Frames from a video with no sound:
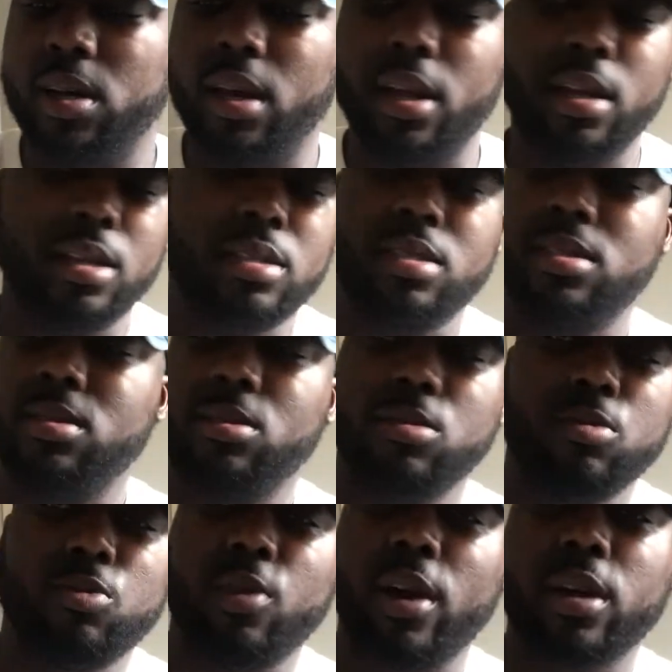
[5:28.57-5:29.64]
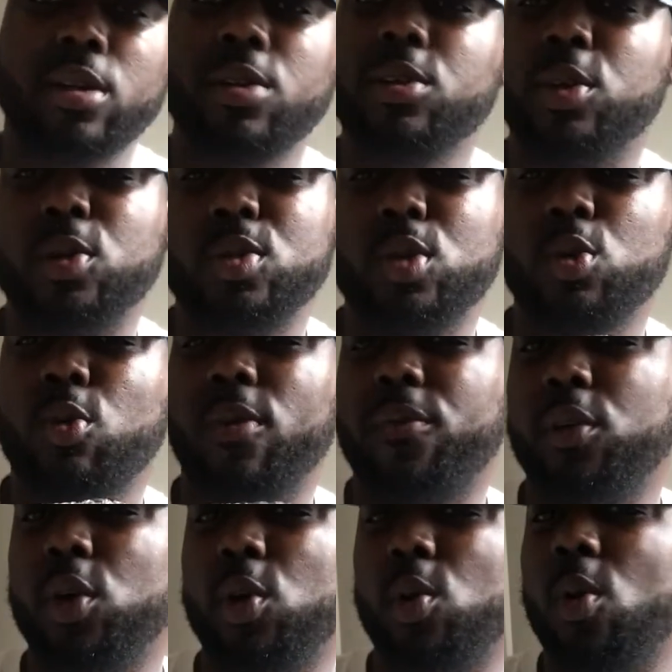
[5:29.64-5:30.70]
any regular YouTube
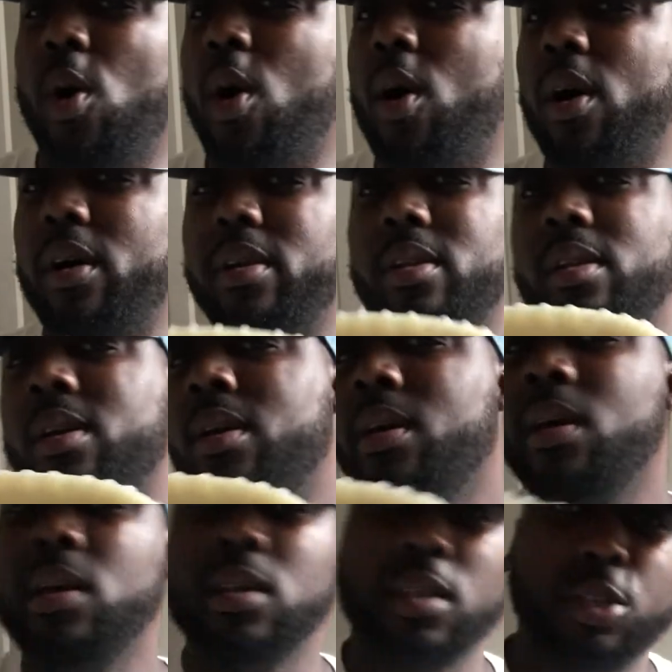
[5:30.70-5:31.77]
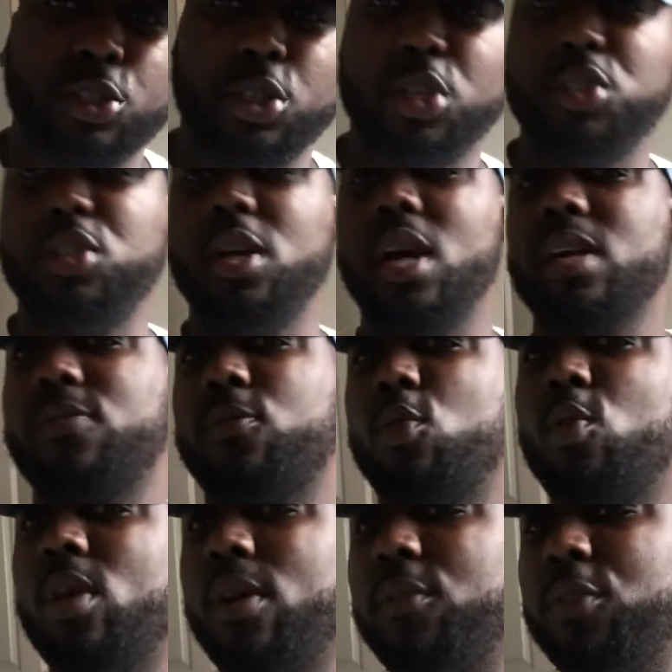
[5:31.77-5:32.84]
review on legit checks for
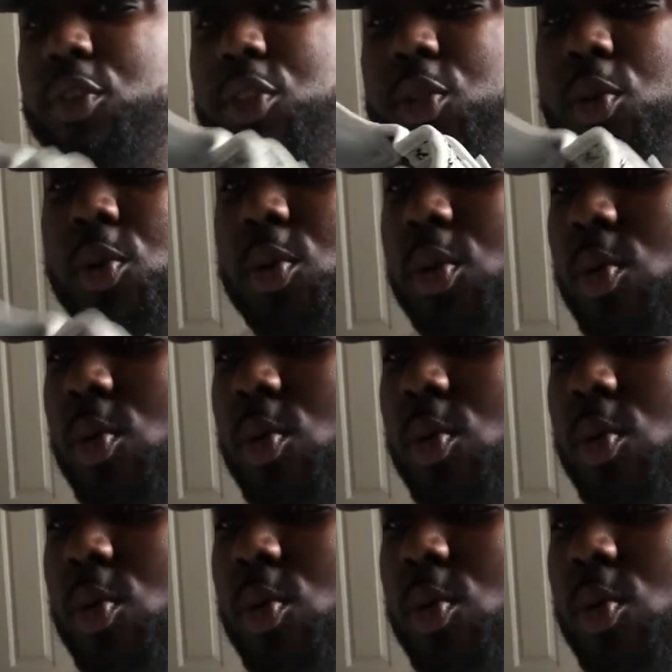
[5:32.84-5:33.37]
whatever shoe